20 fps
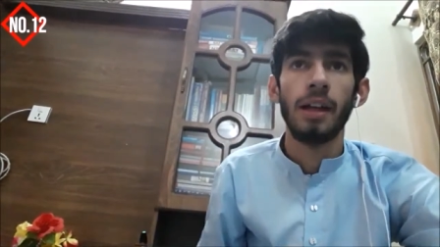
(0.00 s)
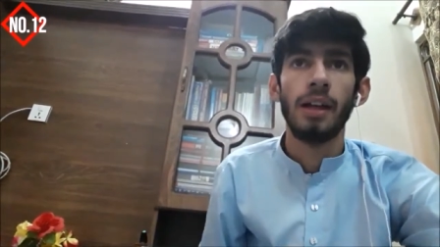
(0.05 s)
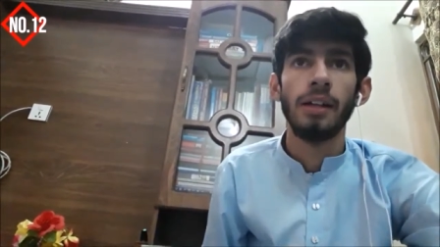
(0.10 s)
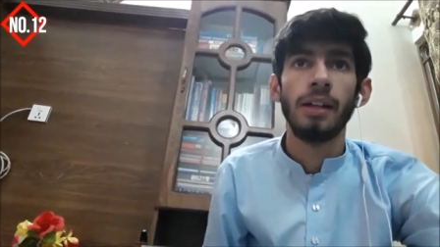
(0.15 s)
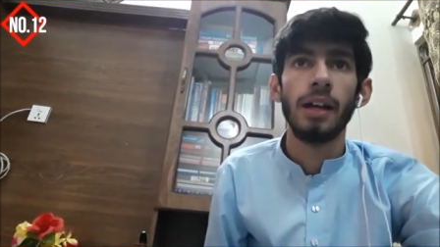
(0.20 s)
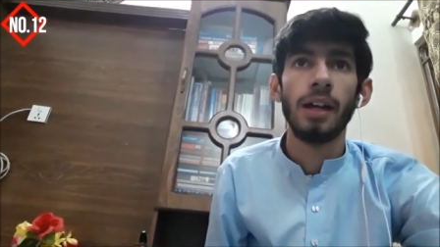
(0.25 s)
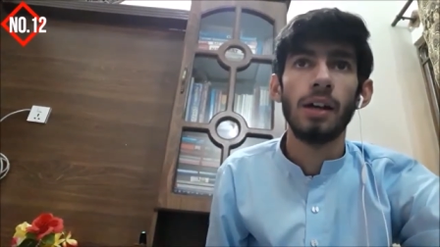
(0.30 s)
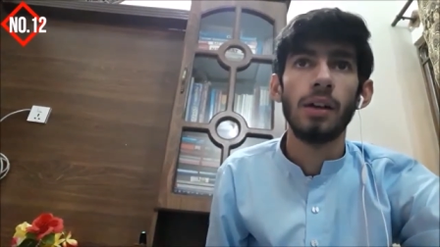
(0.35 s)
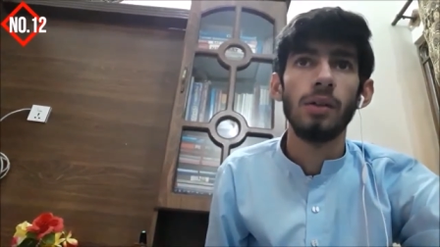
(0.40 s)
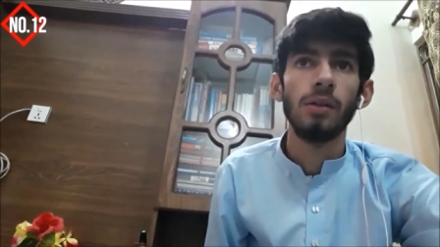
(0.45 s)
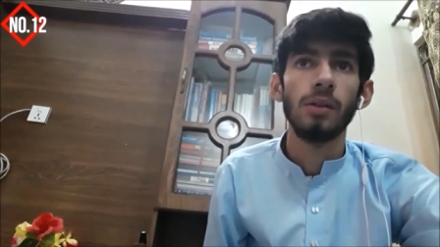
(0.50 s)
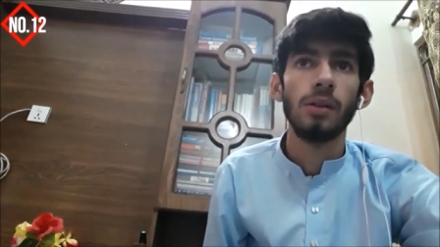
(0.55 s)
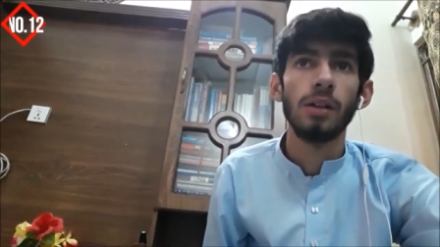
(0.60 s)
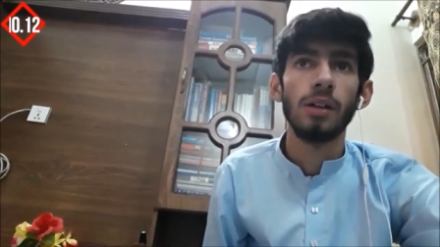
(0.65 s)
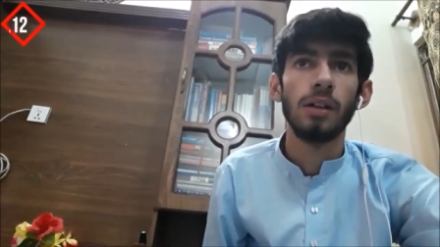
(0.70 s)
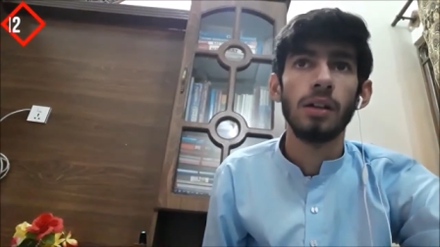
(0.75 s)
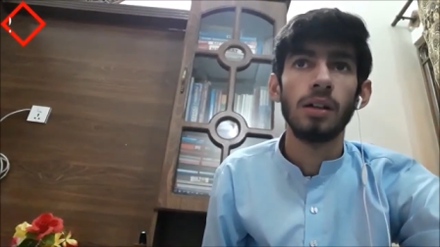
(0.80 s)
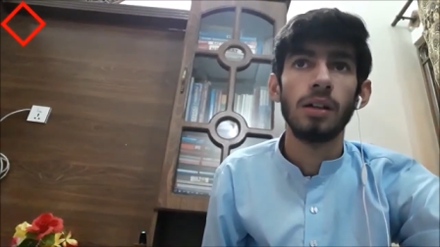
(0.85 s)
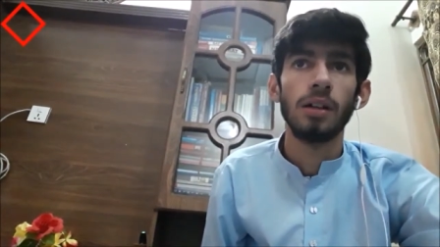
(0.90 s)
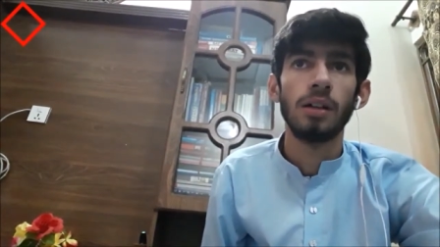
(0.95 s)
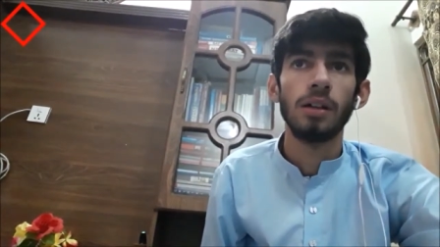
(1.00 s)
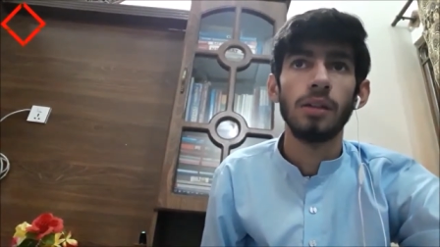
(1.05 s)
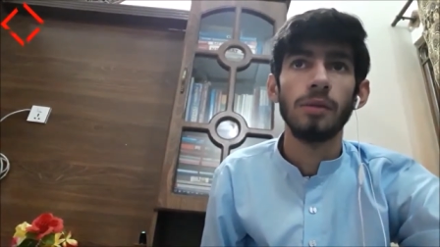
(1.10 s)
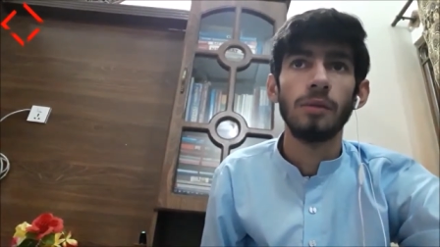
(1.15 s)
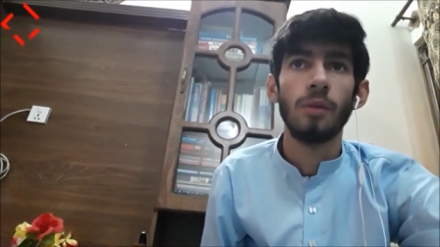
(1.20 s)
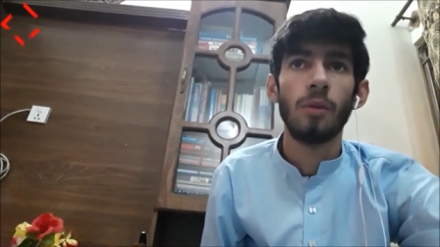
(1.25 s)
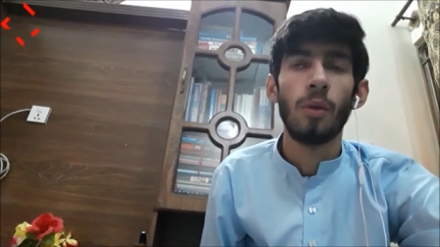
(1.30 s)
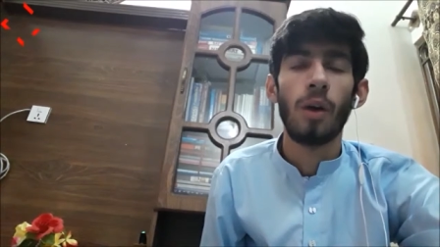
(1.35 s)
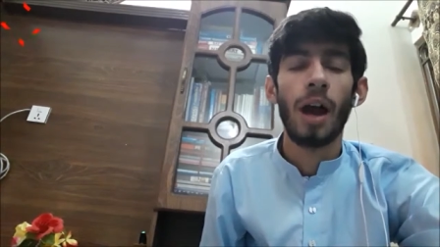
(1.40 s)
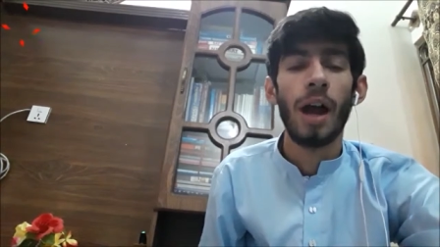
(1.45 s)
Now uh,
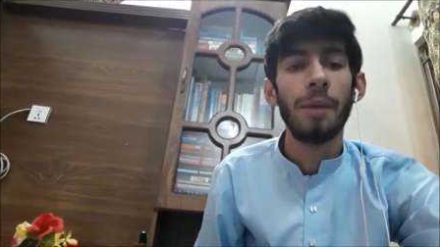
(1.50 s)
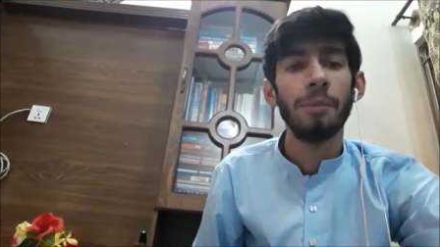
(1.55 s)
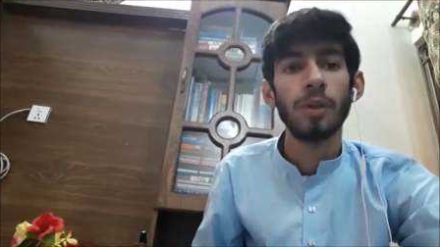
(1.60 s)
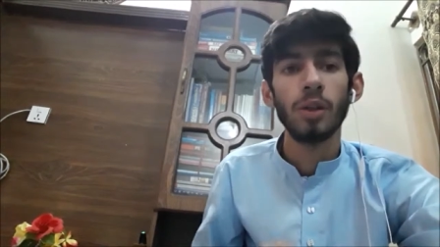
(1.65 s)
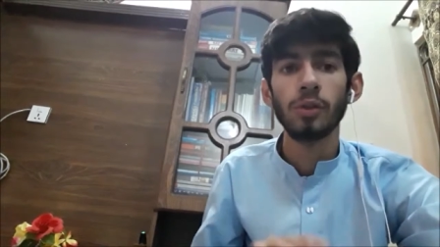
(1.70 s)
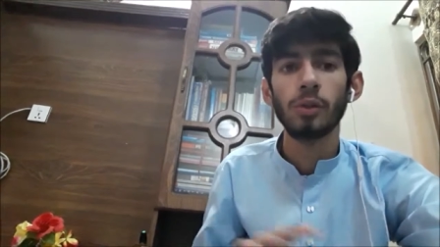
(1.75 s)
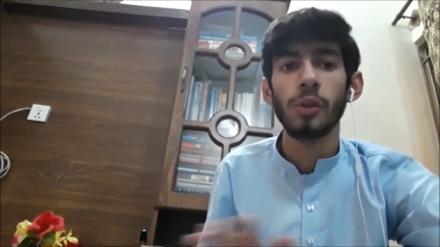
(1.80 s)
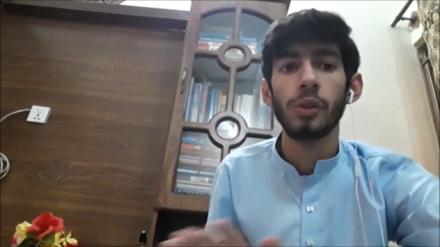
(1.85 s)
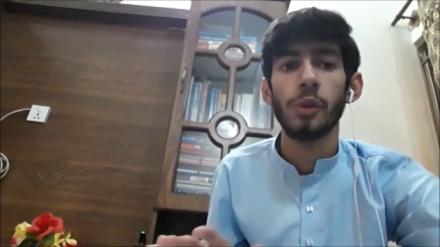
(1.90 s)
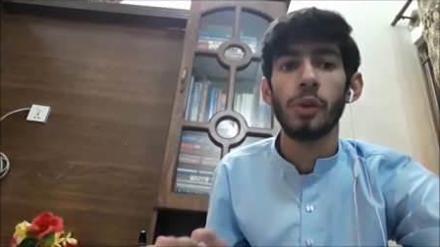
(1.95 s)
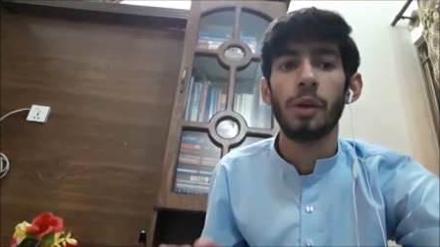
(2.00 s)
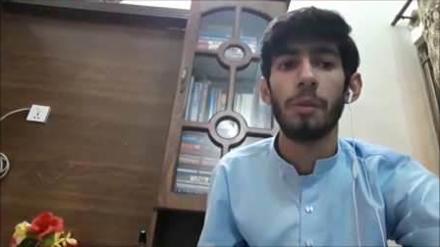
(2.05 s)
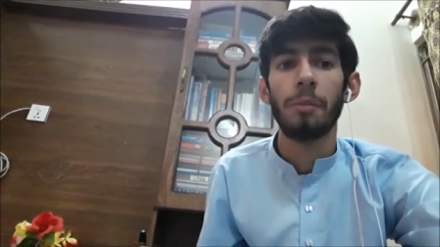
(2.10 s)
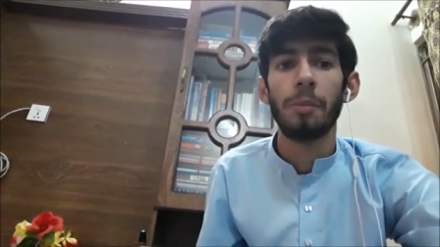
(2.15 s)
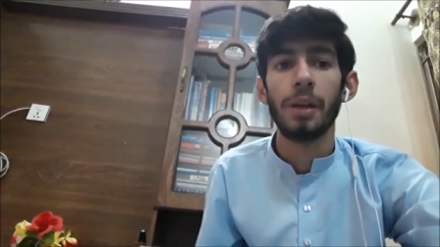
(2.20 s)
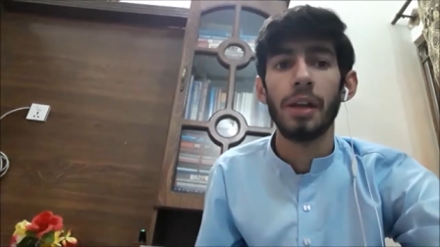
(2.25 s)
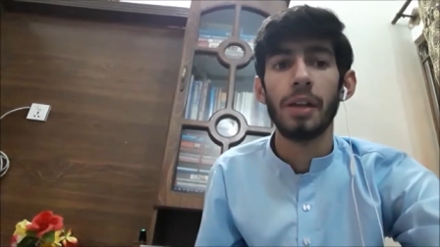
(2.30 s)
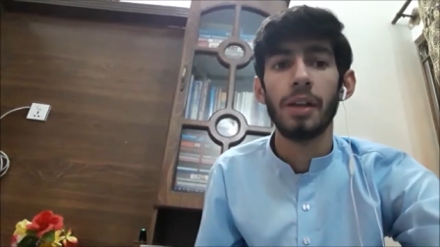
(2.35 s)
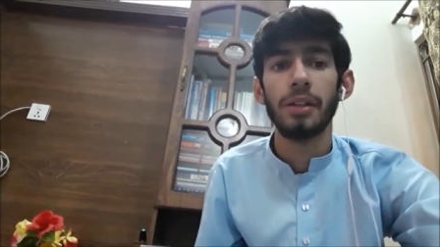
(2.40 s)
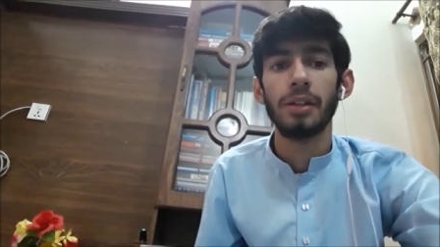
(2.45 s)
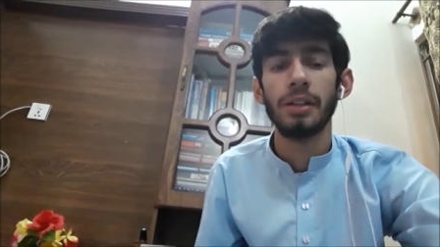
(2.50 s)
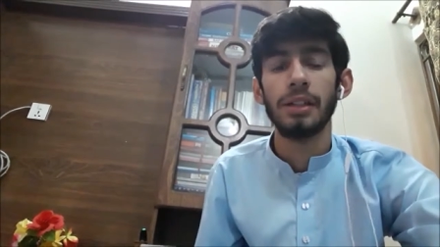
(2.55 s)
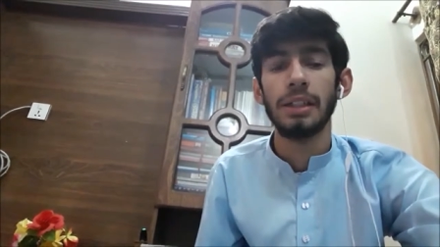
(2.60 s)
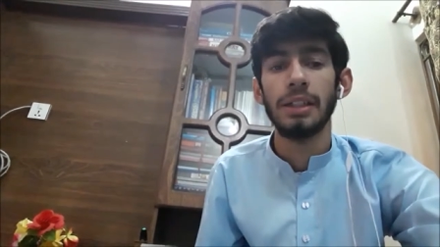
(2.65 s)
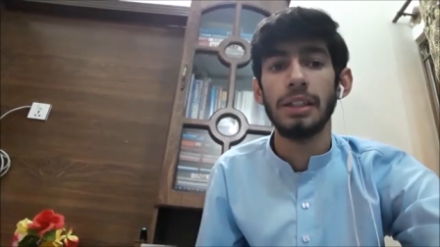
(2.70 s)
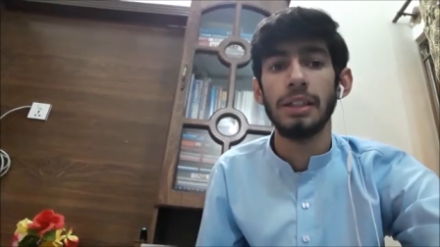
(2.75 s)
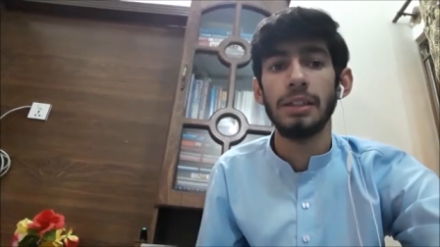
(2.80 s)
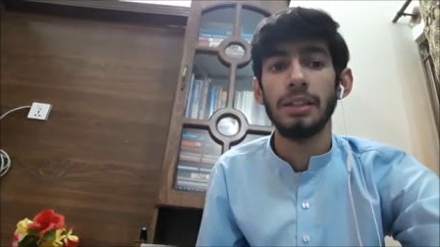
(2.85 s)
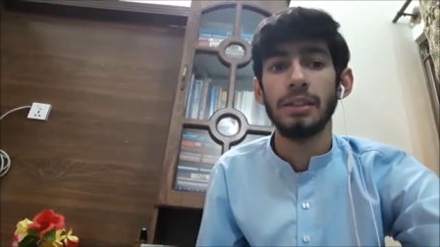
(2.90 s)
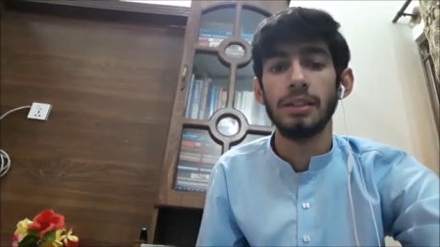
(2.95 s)
I'm not going to compare
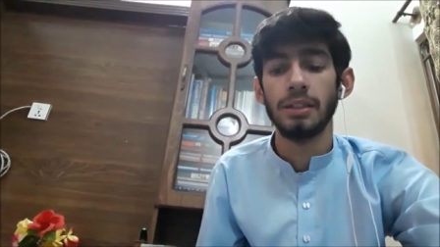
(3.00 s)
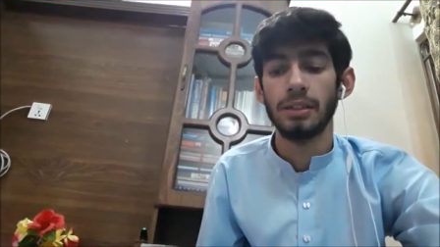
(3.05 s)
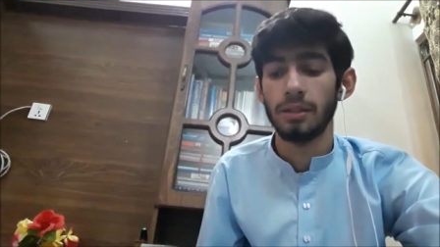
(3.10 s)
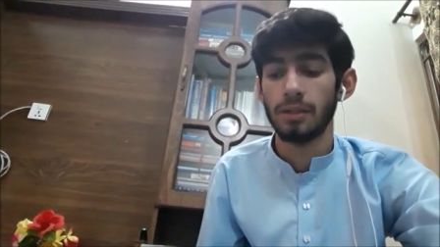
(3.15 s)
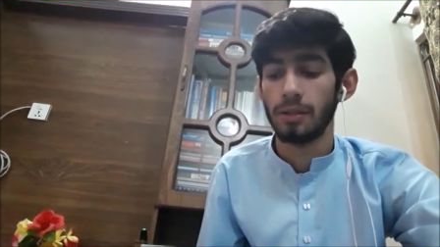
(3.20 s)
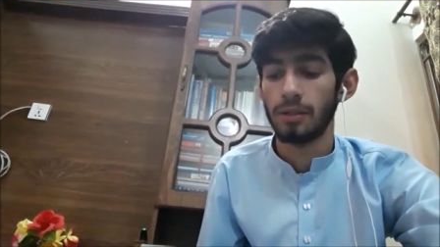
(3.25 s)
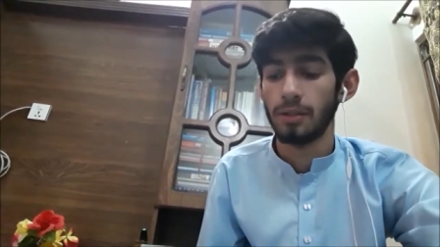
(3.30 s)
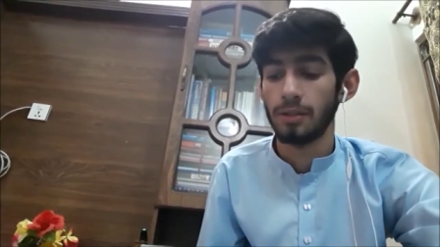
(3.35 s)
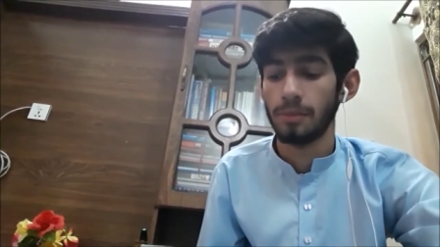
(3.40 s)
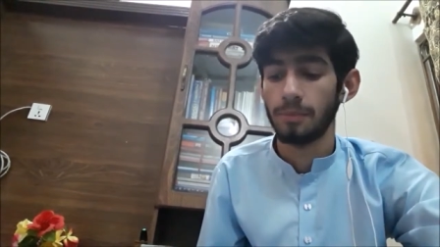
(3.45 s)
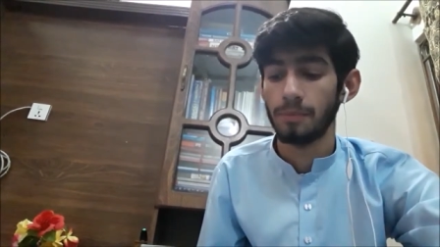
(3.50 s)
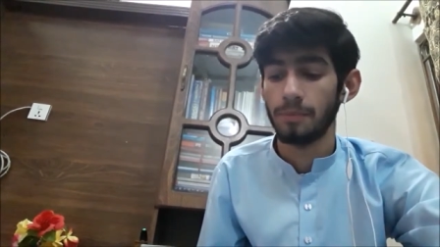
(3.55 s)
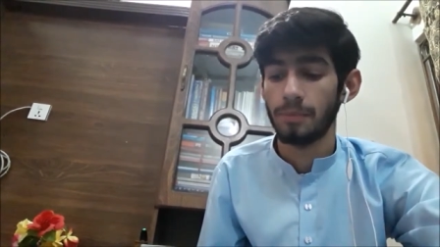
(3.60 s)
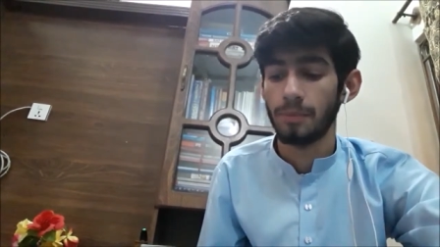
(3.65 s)
the uh,